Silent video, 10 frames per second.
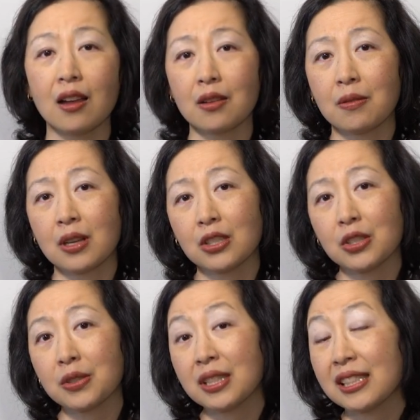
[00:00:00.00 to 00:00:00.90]
I
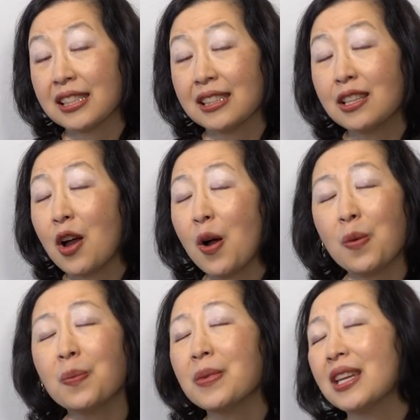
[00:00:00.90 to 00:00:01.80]
want you to
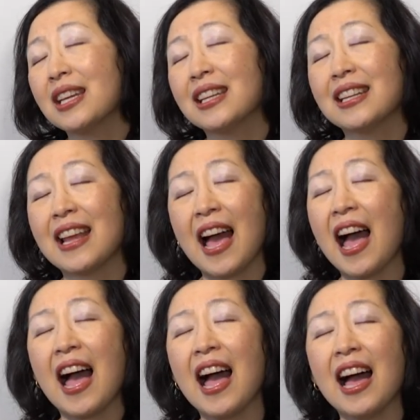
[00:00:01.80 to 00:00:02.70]
know me
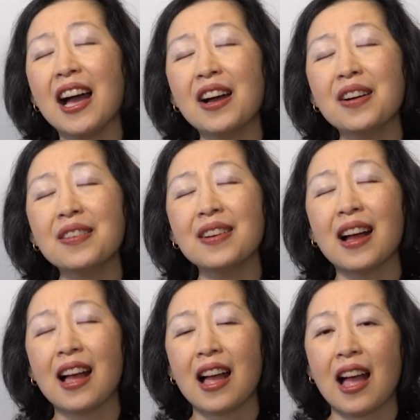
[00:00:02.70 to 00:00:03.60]
now,
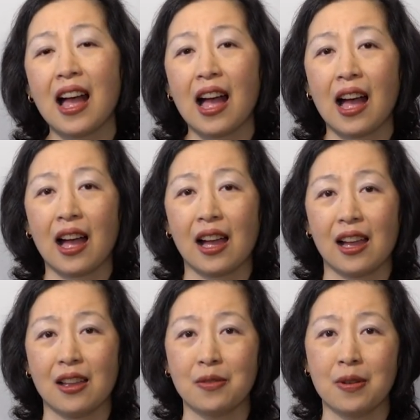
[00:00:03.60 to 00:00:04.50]

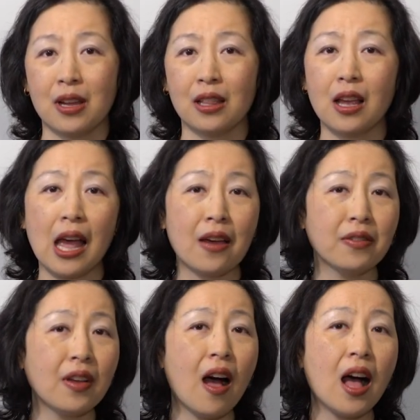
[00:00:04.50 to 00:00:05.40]
with all I
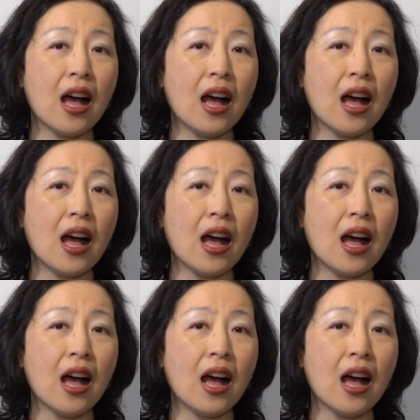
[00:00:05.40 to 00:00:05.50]
have